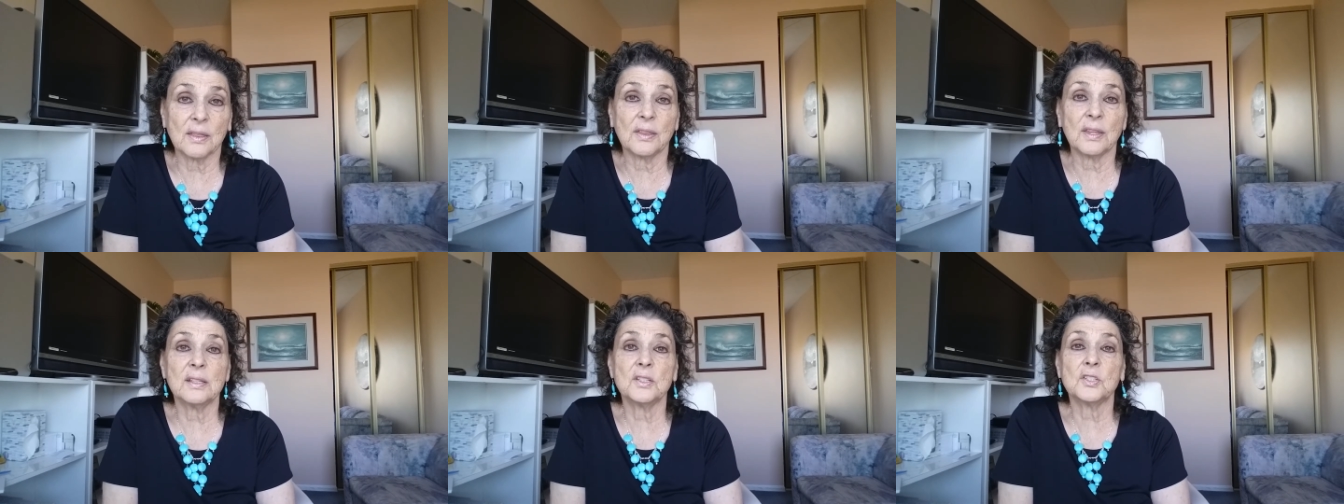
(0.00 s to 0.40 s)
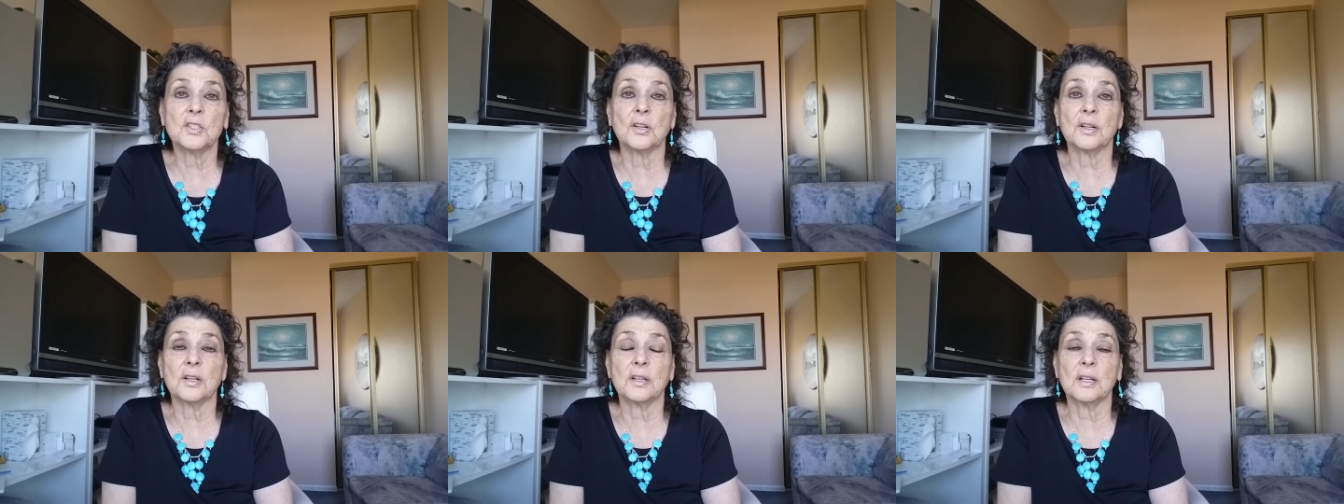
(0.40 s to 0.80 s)
Things
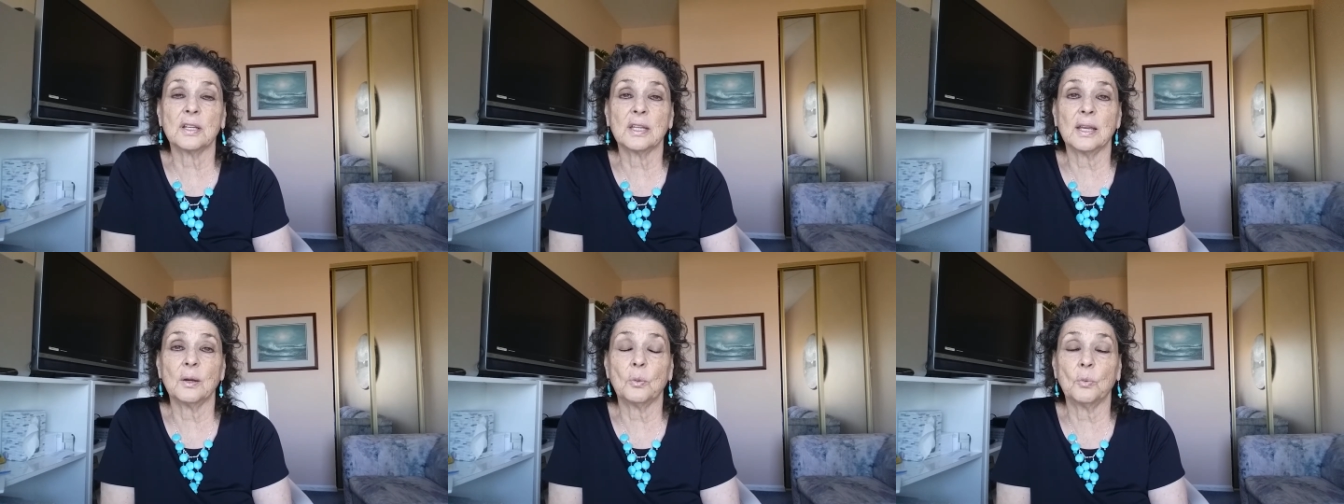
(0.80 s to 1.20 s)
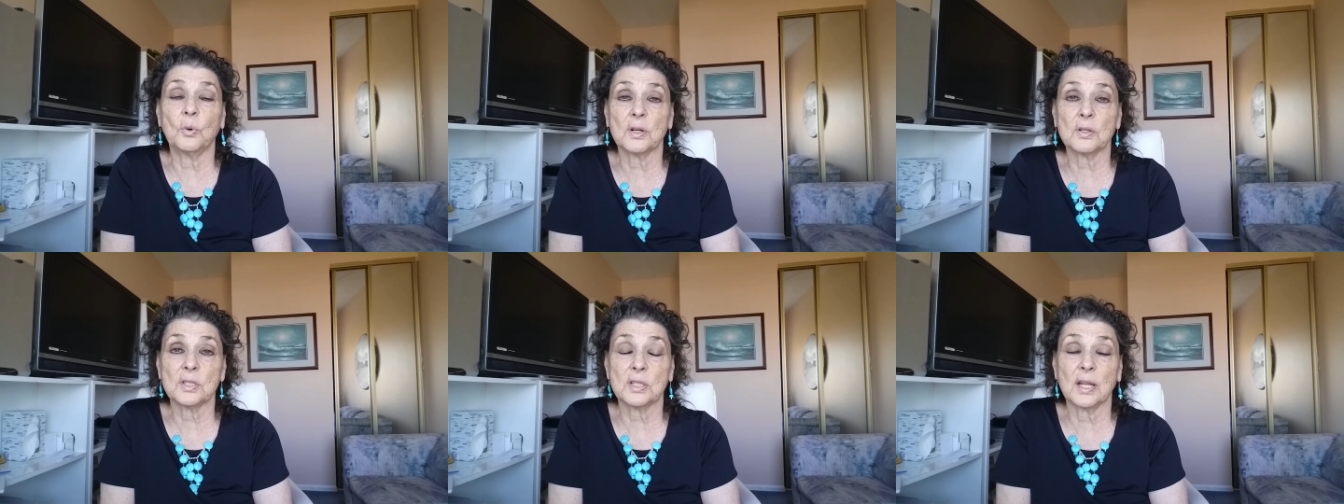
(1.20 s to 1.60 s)
are going to get
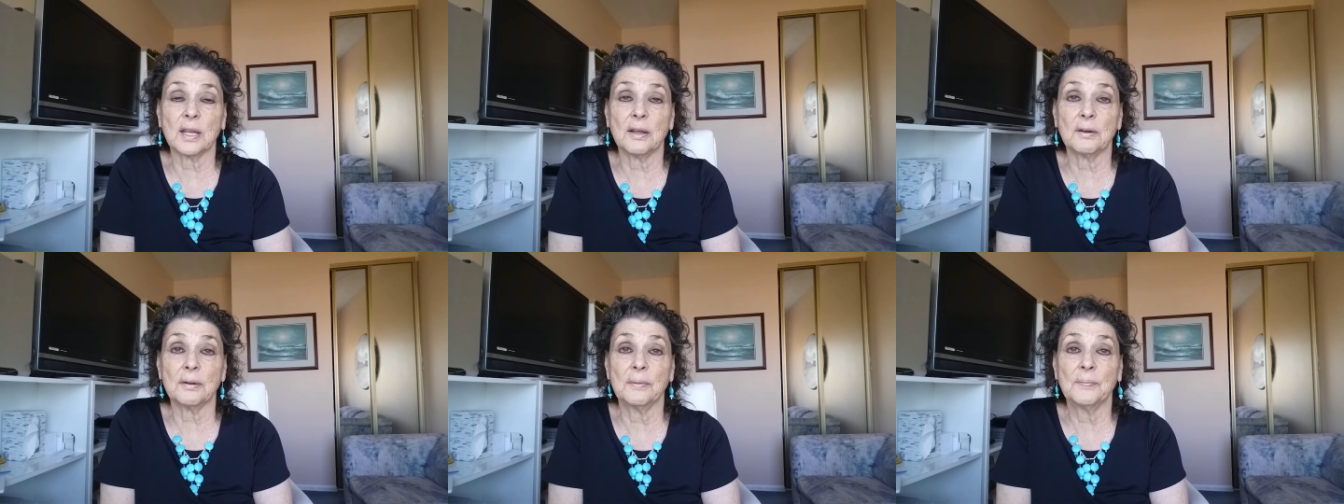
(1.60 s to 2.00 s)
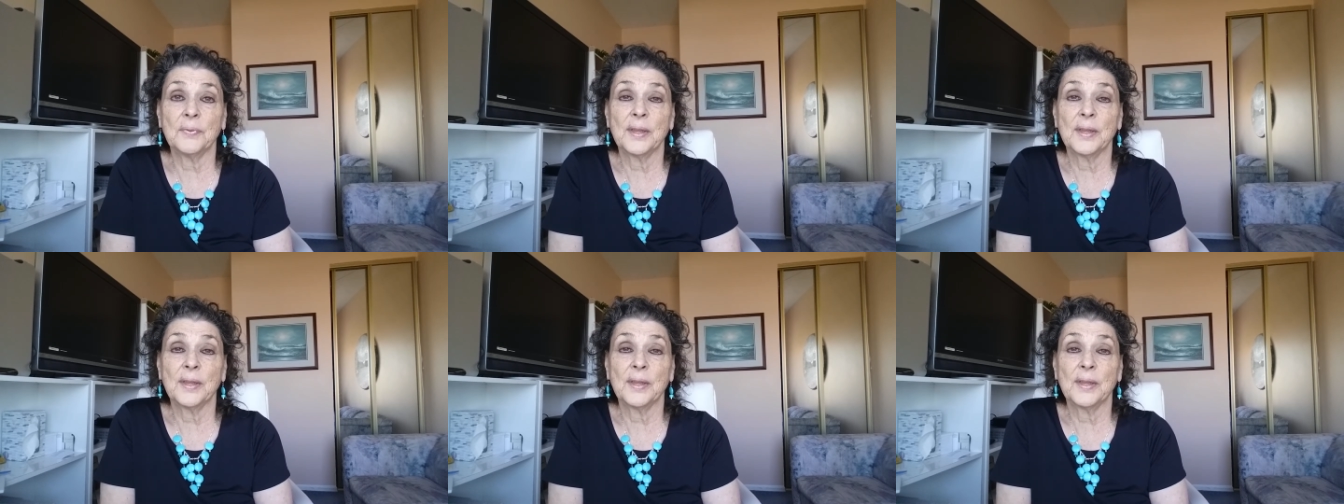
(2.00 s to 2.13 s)
worse there.